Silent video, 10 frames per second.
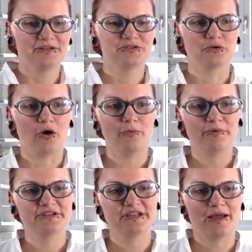To
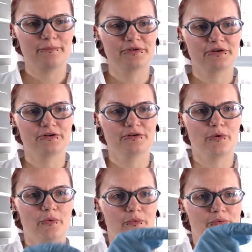open the ampoule
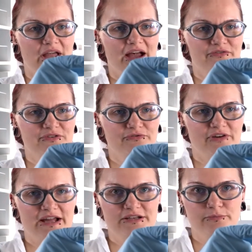we have to
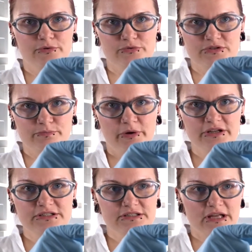find the blue
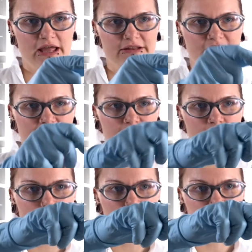spot and then
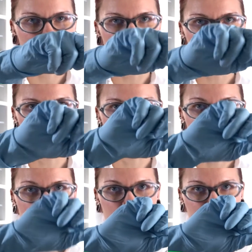break it
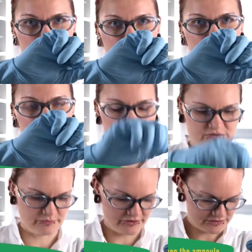away from the blue
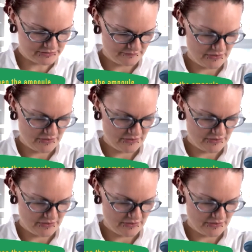spot.